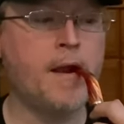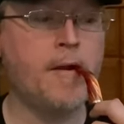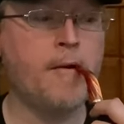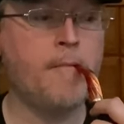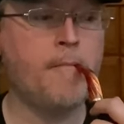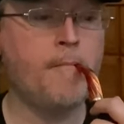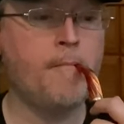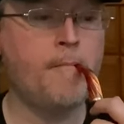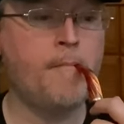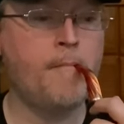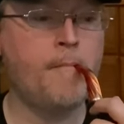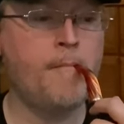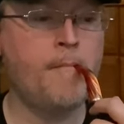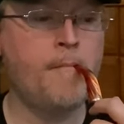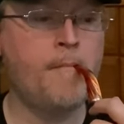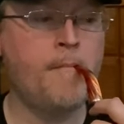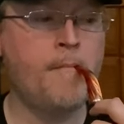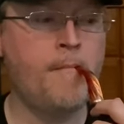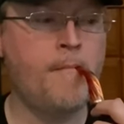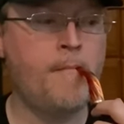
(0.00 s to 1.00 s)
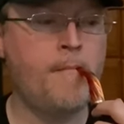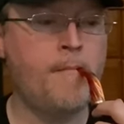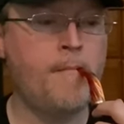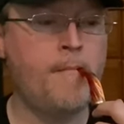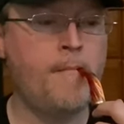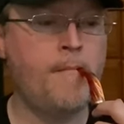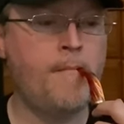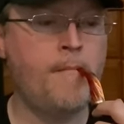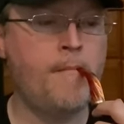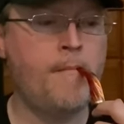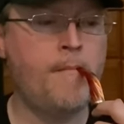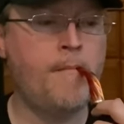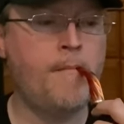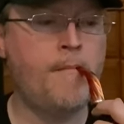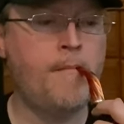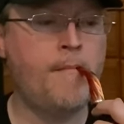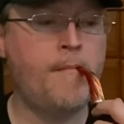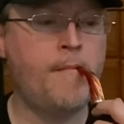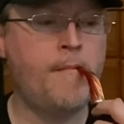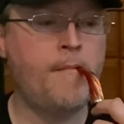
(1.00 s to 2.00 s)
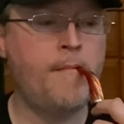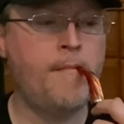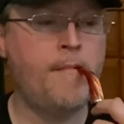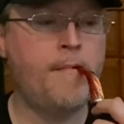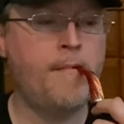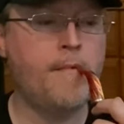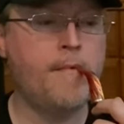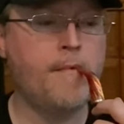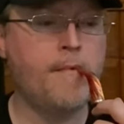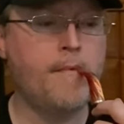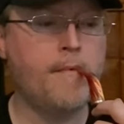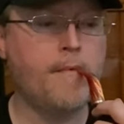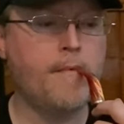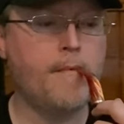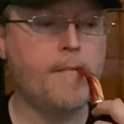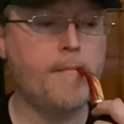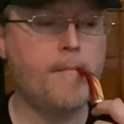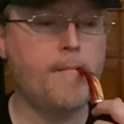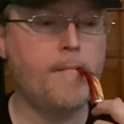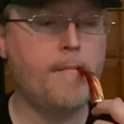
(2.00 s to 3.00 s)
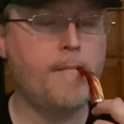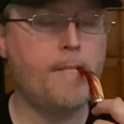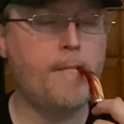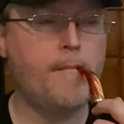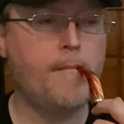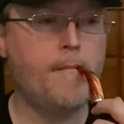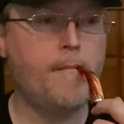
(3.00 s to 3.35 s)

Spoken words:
[no speech]